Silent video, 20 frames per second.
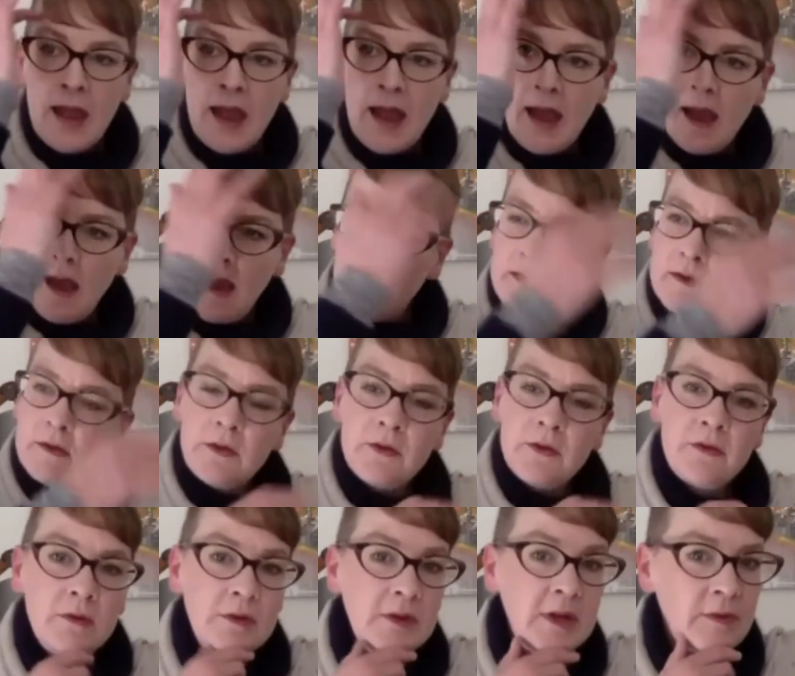And
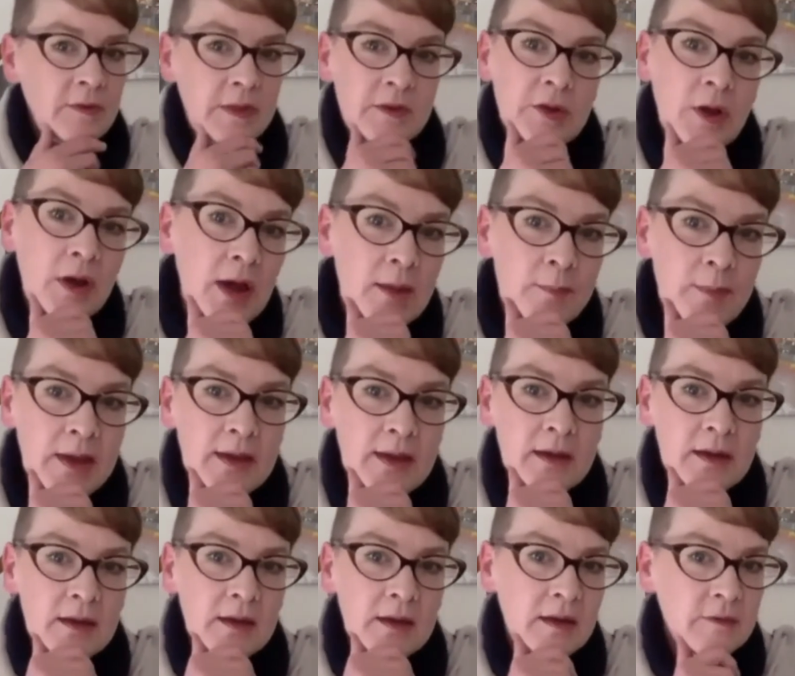given the
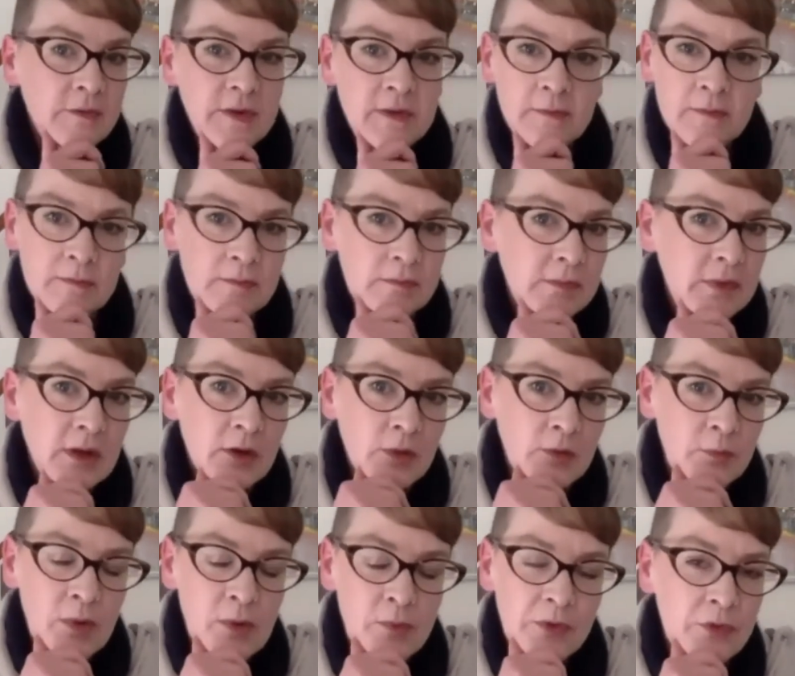timing, given
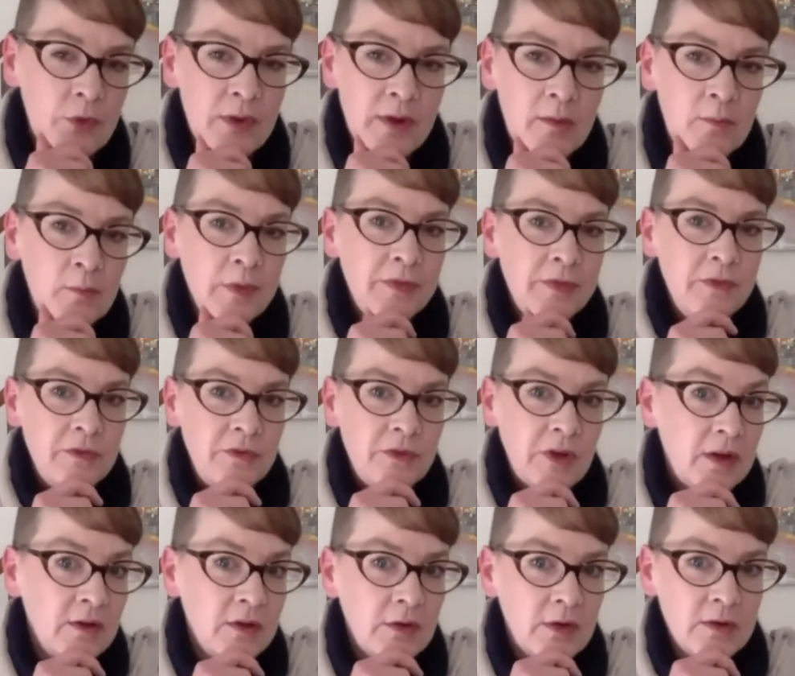what was going on with
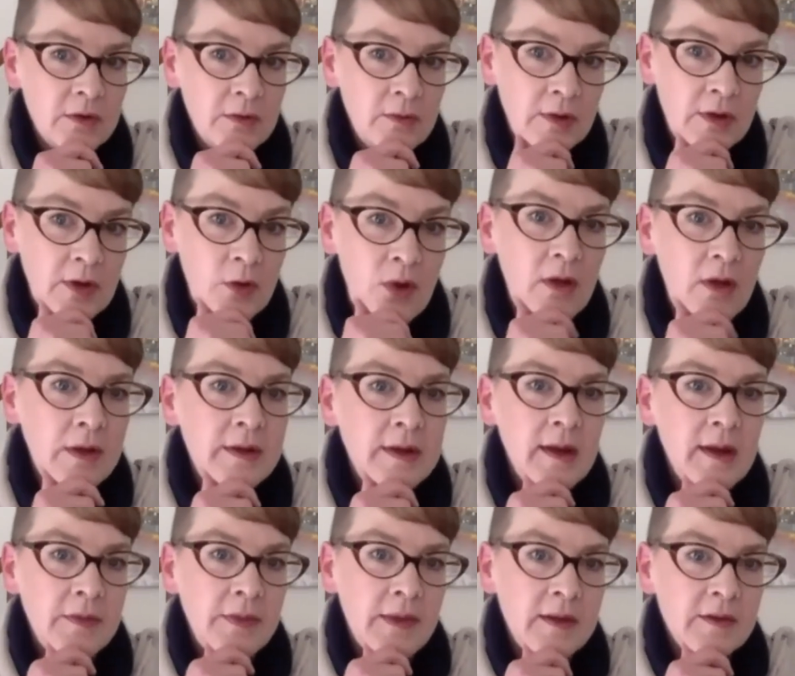gender
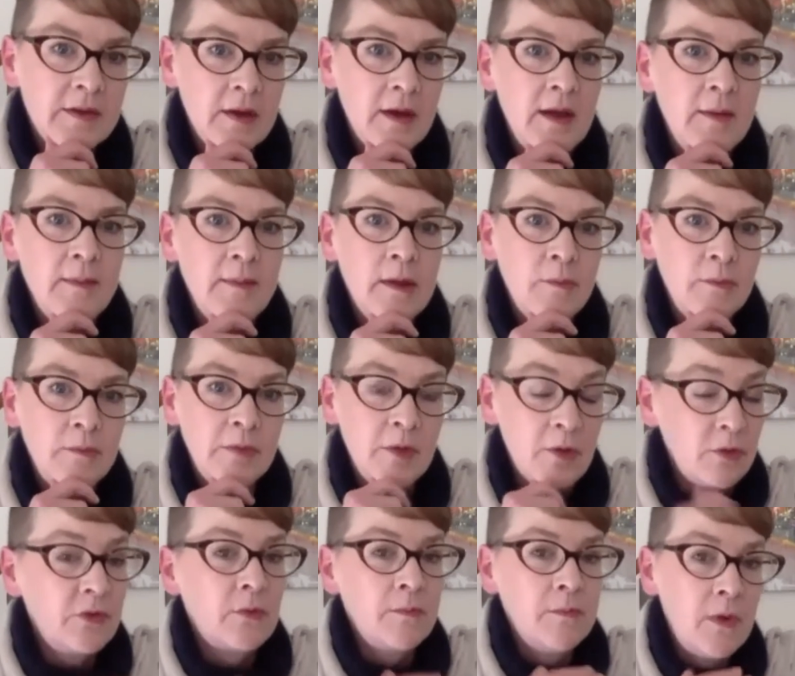equality at that time,
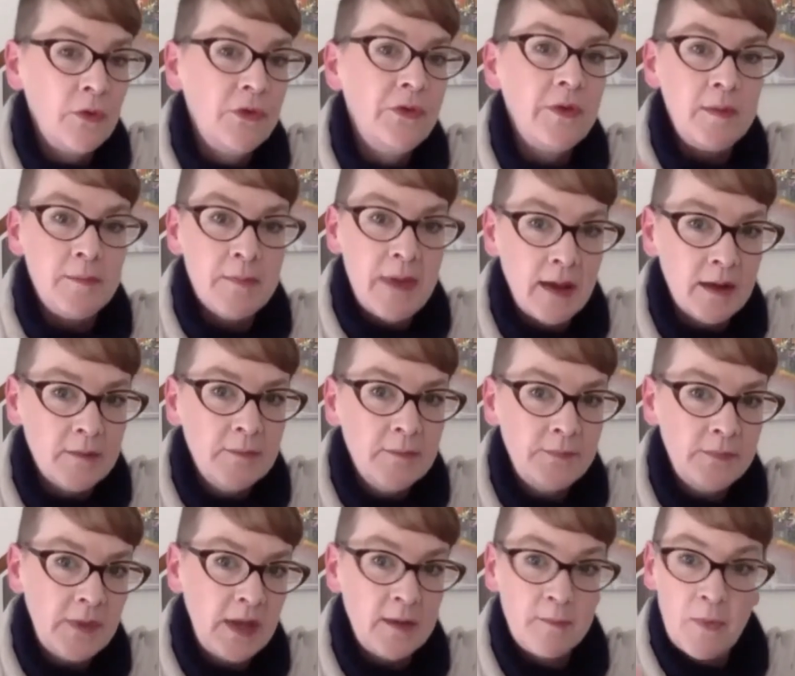those were mostly
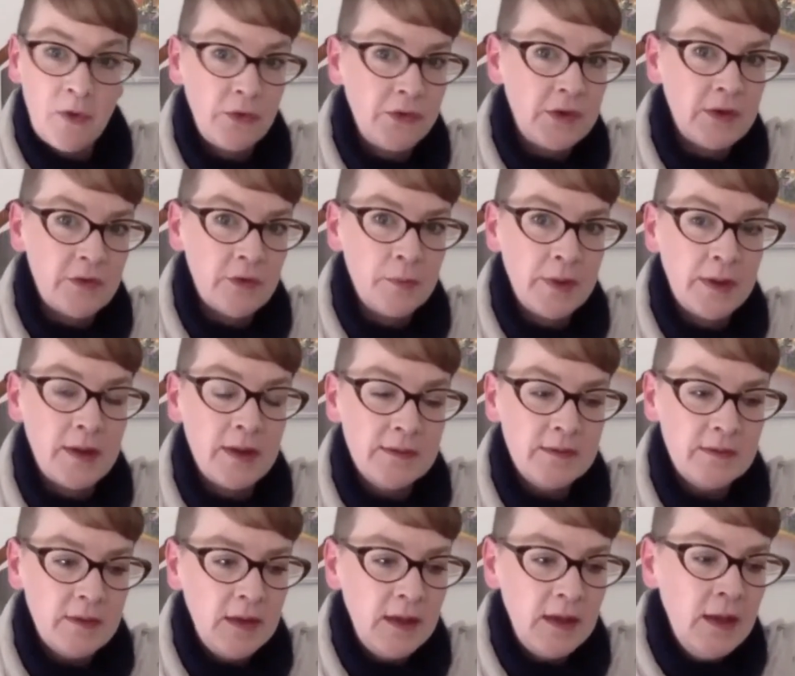men in most
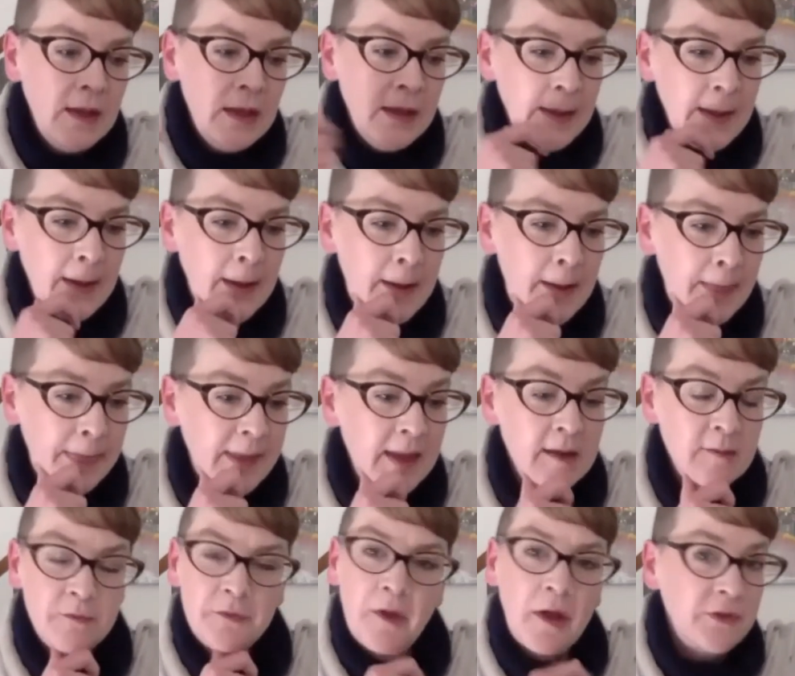disciplines. And
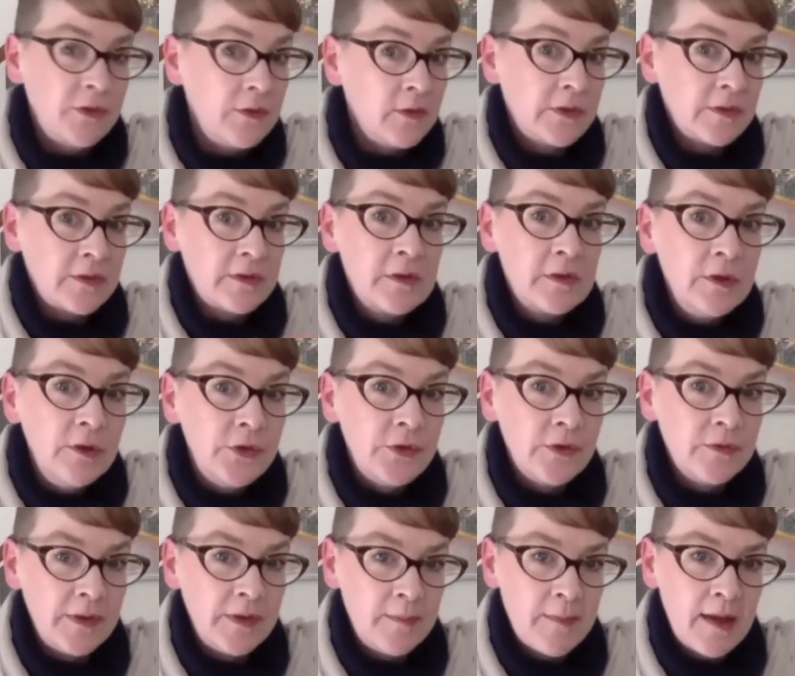in philosophy, it was
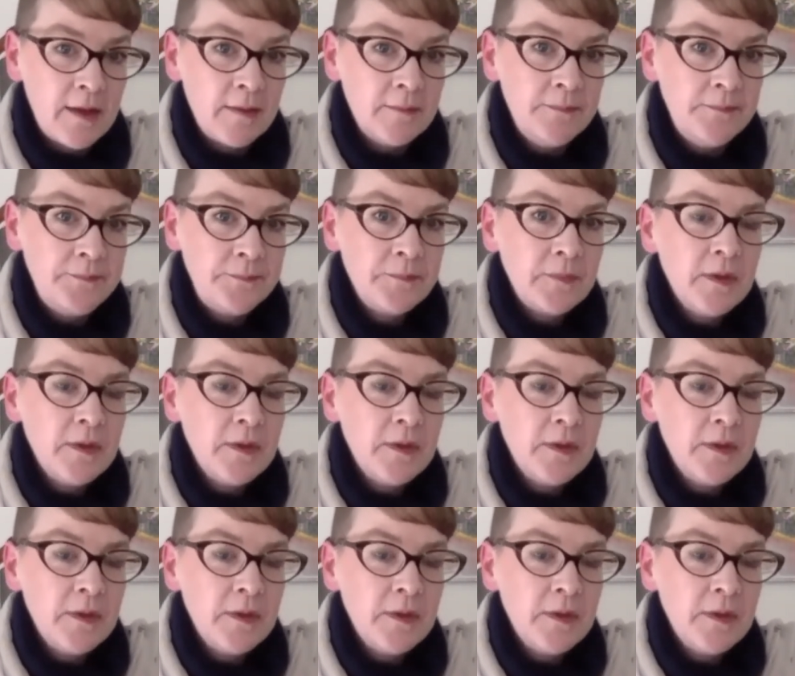exclusively men.